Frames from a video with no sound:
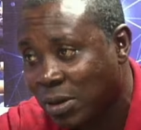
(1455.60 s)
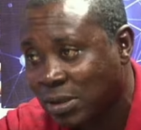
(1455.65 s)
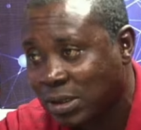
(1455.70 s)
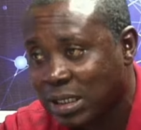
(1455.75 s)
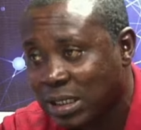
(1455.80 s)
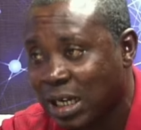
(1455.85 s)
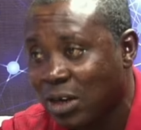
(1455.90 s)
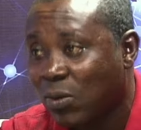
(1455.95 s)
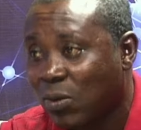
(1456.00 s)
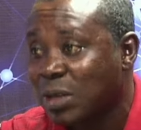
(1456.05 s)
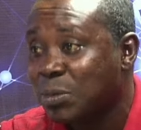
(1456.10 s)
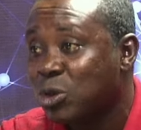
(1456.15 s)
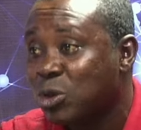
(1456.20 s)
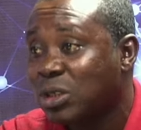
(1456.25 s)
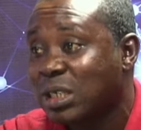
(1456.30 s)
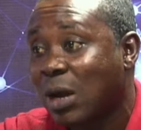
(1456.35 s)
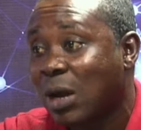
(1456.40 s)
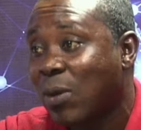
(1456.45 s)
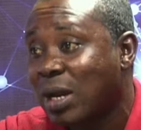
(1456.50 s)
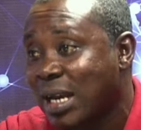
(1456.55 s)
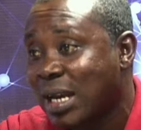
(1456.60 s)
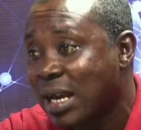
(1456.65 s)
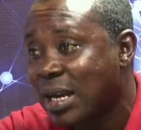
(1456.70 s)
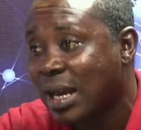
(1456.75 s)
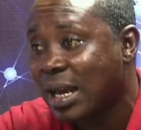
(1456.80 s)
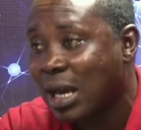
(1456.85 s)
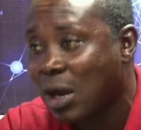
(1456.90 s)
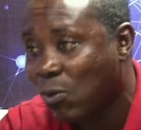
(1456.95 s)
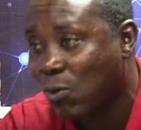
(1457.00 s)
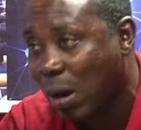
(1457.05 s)
and look at Miss Sawa de
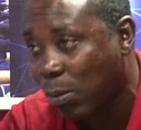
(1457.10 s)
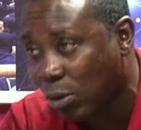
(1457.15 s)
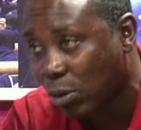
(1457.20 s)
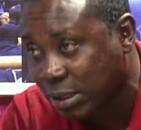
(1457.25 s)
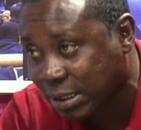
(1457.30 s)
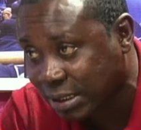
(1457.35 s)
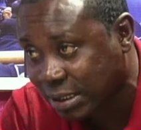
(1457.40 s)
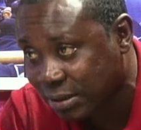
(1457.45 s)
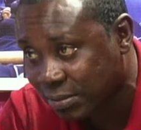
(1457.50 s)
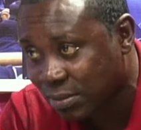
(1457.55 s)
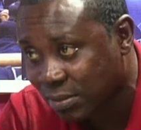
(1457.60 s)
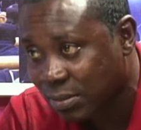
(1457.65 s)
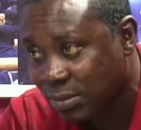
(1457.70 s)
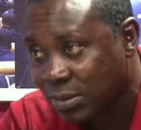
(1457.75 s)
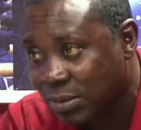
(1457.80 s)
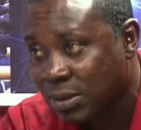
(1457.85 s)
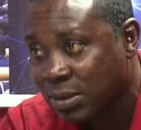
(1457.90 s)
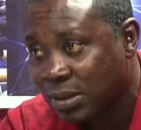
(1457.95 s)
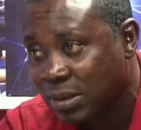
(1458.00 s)
Equabonting. And look around